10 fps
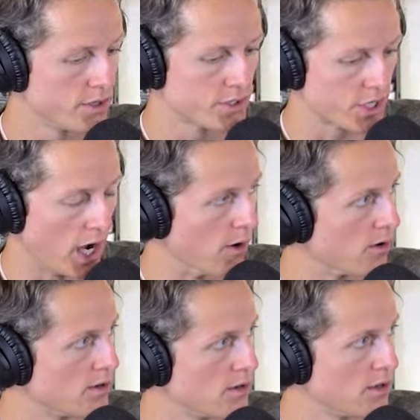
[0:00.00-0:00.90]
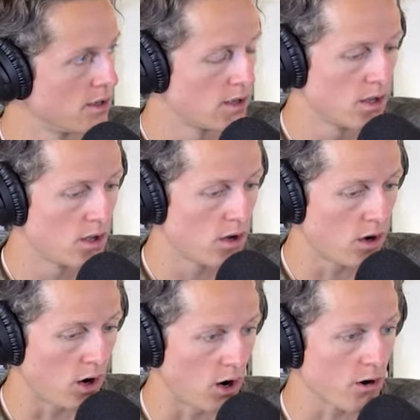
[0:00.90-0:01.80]
So
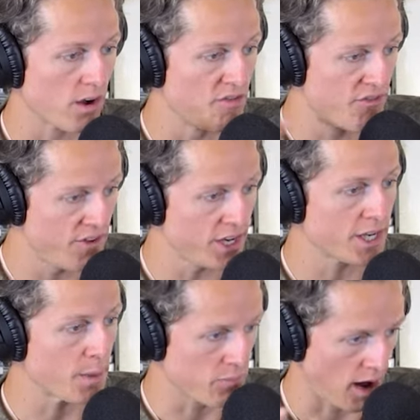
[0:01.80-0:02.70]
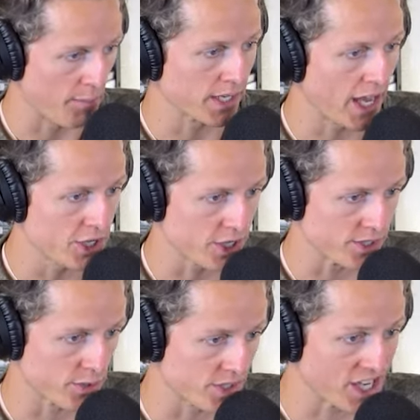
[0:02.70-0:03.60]
our affinity
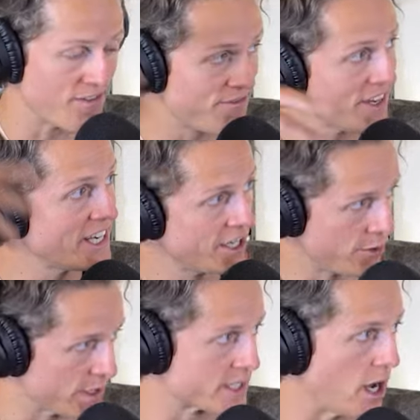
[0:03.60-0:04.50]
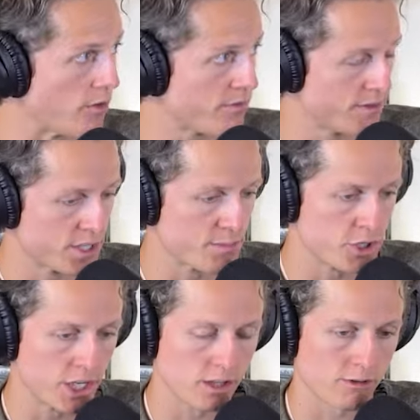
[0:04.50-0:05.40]
propagation, so it's going to feed into itself, this
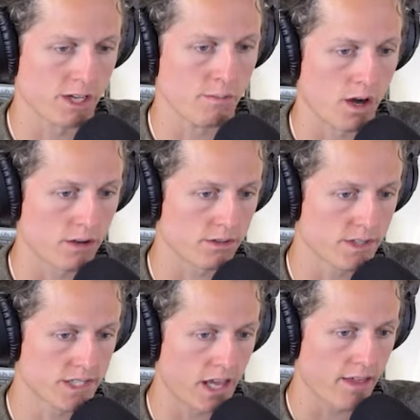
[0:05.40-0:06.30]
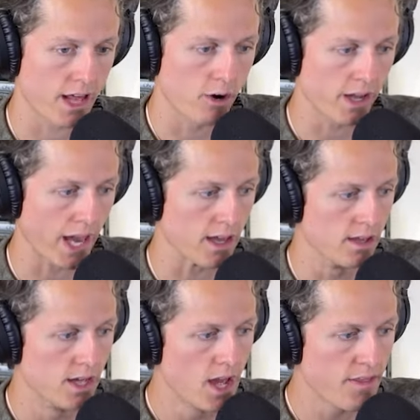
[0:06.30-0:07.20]
machine learning model, to say that, okay,
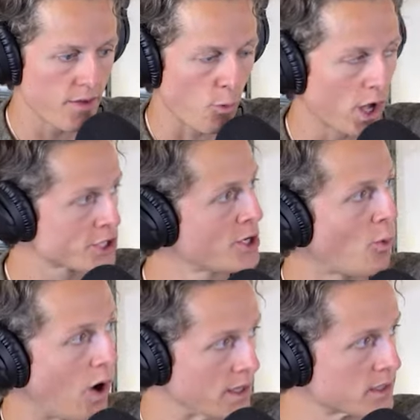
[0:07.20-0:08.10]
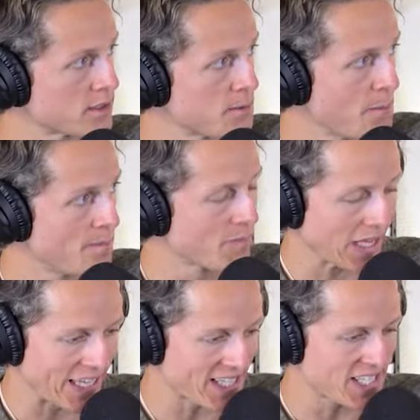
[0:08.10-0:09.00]
they've watched it once.
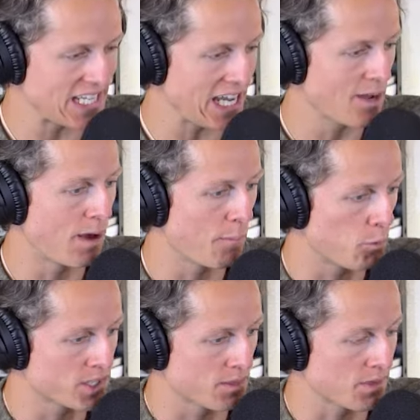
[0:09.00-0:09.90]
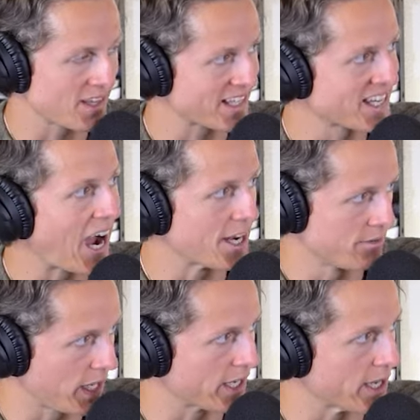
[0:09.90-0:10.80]
Let's tee them up with something that's kind
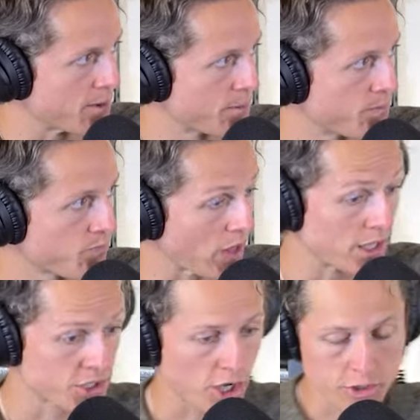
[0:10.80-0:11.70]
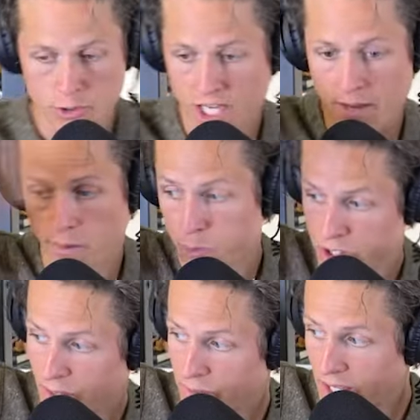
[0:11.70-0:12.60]
of like it. Now, let's also tee them up with
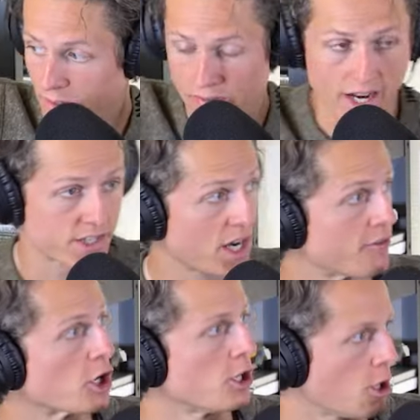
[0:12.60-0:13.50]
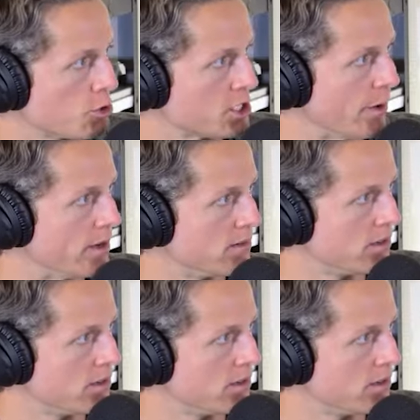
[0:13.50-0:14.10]
something that is not even close to it.